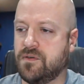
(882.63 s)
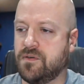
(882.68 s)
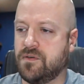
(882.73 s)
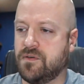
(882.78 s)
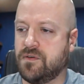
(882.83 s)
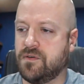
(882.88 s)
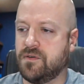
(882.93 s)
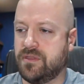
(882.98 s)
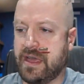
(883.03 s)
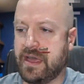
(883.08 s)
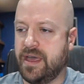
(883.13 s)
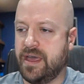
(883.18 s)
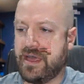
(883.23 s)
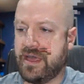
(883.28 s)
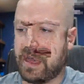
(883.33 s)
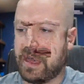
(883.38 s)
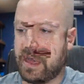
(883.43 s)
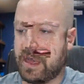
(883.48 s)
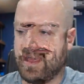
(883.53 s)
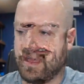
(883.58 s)
You go
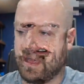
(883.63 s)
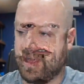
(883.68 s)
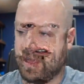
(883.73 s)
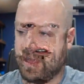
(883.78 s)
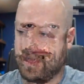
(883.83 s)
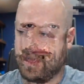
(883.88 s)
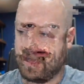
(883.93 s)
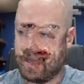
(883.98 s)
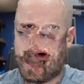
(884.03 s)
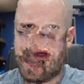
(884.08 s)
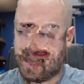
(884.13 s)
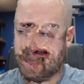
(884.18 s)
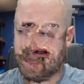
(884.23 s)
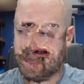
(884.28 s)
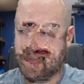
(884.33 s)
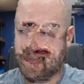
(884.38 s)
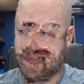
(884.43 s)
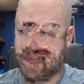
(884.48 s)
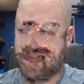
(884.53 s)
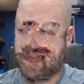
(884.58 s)
in front of an
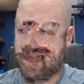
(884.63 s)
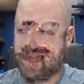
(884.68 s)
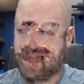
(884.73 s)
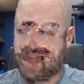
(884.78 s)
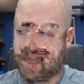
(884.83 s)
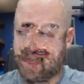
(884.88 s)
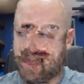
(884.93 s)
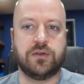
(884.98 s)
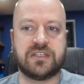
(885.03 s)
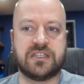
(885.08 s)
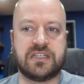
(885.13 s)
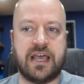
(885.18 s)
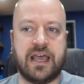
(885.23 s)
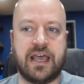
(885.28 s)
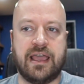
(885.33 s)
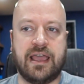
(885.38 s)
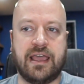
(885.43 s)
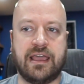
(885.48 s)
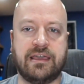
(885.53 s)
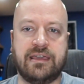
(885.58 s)
employer, you
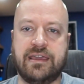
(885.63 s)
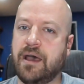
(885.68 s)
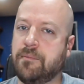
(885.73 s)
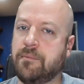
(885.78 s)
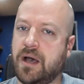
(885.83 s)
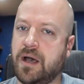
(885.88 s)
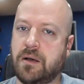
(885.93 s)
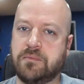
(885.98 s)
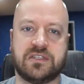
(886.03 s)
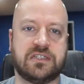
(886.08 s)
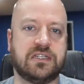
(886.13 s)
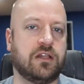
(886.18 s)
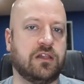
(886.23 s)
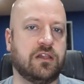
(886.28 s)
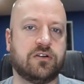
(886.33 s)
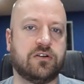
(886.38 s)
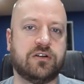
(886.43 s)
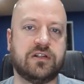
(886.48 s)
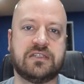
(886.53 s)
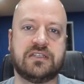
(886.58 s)
say, yep, I'm still
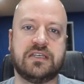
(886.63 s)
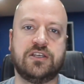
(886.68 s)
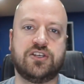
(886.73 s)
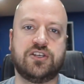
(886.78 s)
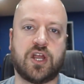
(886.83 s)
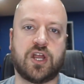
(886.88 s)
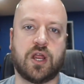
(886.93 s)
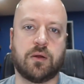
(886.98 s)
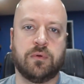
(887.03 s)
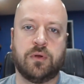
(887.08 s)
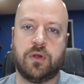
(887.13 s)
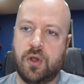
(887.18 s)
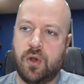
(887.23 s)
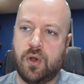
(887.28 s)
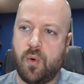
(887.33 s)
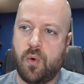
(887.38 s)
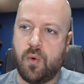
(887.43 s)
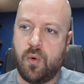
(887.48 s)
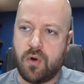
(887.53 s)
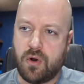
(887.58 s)
learning C#,
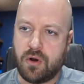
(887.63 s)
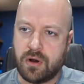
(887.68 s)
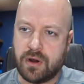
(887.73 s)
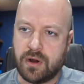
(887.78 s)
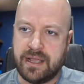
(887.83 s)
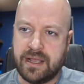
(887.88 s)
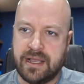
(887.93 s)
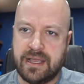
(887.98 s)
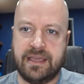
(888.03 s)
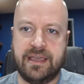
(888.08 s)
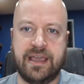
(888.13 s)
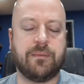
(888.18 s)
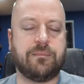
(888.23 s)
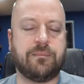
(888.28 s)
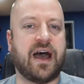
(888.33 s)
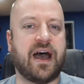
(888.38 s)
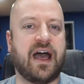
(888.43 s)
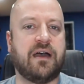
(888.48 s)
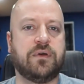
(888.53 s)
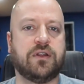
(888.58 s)
or yep,
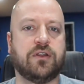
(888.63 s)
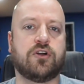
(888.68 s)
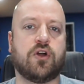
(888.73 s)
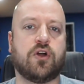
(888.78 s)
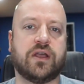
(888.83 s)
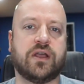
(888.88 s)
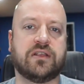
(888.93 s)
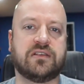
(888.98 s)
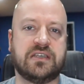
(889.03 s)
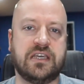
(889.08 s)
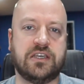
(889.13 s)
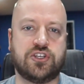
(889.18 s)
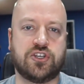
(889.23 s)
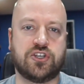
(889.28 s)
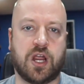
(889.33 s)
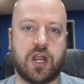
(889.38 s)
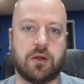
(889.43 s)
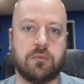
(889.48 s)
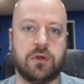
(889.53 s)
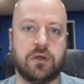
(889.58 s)
I've been growing in C#,
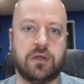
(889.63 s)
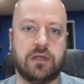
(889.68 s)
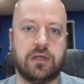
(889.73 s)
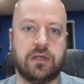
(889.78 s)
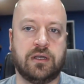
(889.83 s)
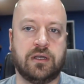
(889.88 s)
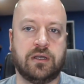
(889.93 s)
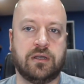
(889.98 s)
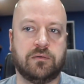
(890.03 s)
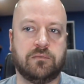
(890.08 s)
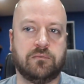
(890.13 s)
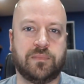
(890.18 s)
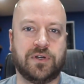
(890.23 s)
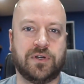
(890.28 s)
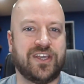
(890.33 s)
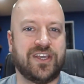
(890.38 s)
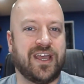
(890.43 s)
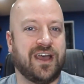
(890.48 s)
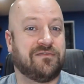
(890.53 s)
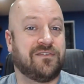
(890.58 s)
but
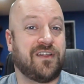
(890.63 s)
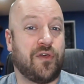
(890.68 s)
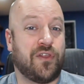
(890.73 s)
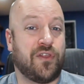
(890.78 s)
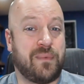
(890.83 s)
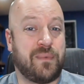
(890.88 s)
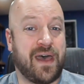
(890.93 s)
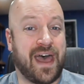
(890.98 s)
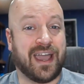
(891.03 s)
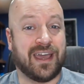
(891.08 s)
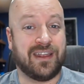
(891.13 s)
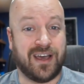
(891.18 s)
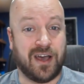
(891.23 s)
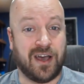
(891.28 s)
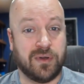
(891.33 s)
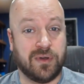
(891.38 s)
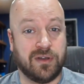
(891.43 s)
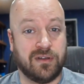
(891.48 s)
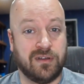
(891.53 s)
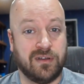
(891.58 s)
you have nothing to back it
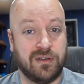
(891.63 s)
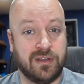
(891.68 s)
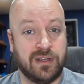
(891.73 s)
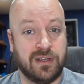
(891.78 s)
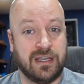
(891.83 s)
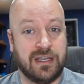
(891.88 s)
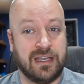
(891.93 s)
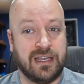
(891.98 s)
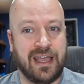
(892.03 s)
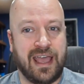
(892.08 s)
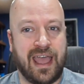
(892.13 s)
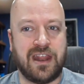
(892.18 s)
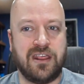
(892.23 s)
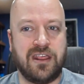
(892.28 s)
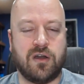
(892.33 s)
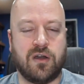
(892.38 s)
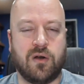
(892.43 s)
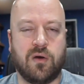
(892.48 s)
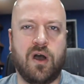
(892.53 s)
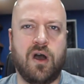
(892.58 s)
up. And you
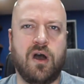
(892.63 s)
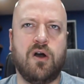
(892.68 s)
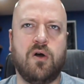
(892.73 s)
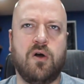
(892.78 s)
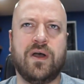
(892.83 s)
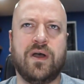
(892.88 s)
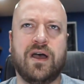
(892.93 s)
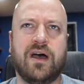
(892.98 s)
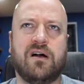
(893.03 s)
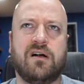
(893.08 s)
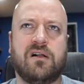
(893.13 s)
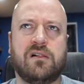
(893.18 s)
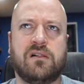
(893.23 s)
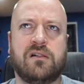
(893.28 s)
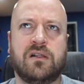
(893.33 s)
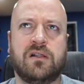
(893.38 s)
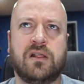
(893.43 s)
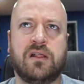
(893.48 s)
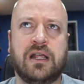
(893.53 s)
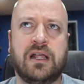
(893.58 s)
go, oh, well,
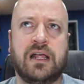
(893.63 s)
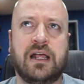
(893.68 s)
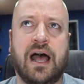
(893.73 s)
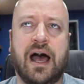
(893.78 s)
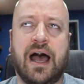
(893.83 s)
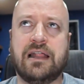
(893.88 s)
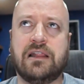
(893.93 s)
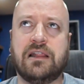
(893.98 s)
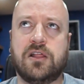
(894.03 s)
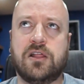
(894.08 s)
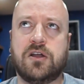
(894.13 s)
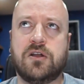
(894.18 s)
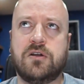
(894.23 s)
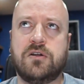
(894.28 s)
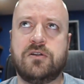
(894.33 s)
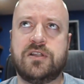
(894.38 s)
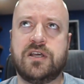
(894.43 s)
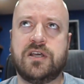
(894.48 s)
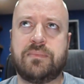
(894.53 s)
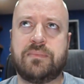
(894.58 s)
I
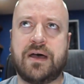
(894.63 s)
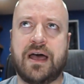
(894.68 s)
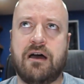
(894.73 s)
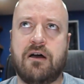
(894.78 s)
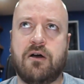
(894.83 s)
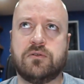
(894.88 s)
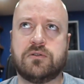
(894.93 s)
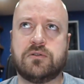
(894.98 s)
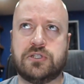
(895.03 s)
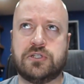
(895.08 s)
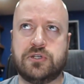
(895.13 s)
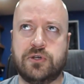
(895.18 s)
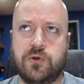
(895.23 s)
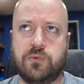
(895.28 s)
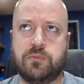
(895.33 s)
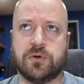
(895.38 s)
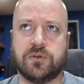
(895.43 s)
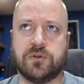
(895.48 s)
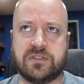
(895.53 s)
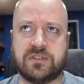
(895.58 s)
learned about
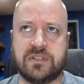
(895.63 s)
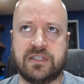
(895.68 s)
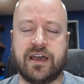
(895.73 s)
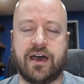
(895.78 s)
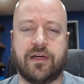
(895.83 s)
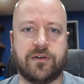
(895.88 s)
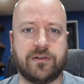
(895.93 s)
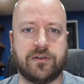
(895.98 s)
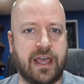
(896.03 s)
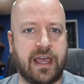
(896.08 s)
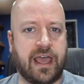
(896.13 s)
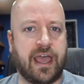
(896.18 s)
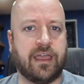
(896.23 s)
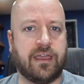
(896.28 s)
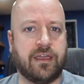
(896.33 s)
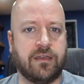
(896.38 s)
tuples the other day.